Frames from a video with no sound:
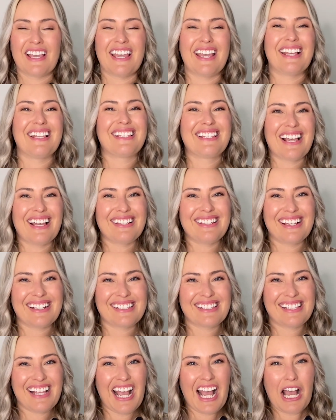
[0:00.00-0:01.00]
Until
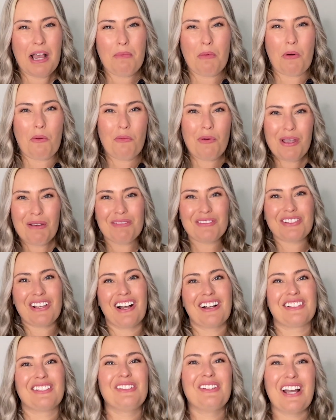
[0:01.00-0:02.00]
next time, we will
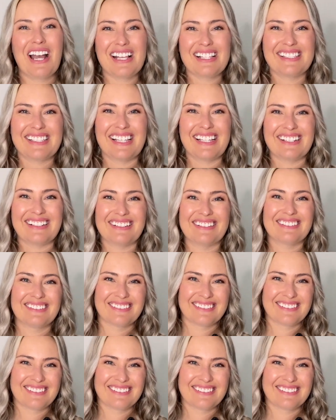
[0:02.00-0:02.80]
talk to you guys later.